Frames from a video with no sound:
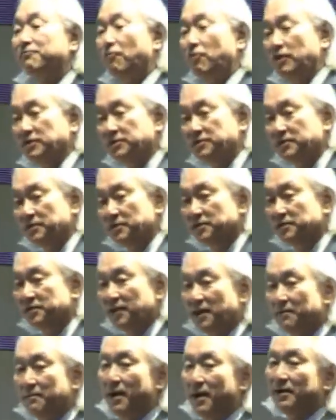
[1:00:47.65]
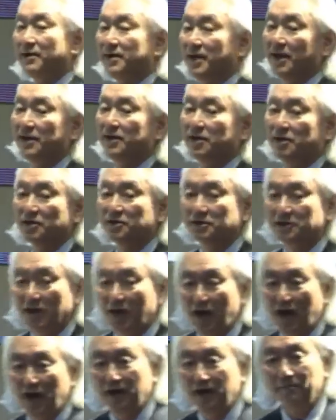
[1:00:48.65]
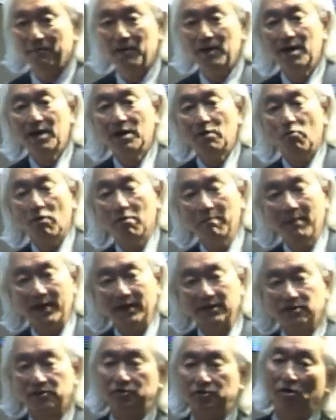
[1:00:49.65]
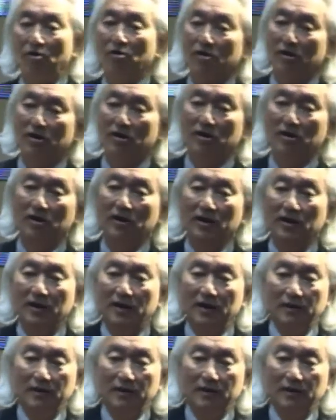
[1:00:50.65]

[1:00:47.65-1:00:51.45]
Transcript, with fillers: forces in about 10 years' time will make solar,